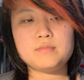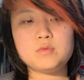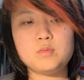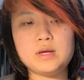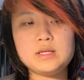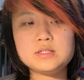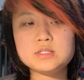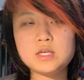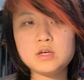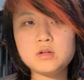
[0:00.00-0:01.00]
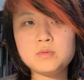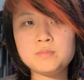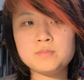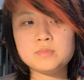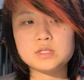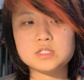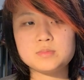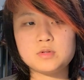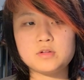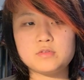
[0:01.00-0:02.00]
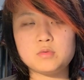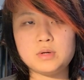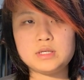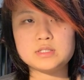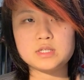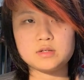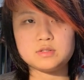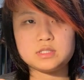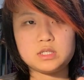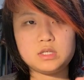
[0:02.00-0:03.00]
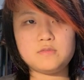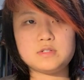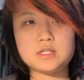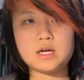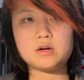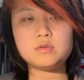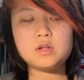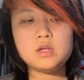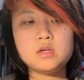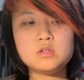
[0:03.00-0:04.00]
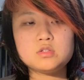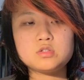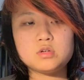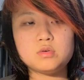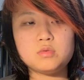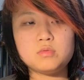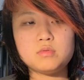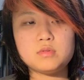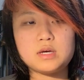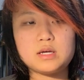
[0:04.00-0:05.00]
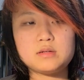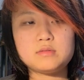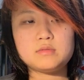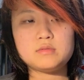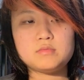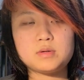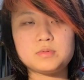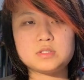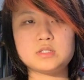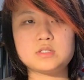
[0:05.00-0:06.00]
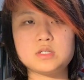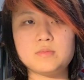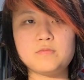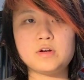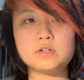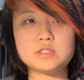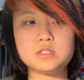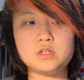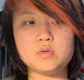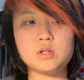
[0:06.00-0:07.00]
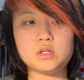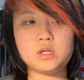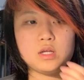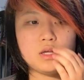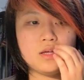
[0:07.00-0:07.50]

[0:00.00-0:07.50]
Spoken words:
weighing scale, the symbol of the weighing scale is evened out, so that represents fairness and equality.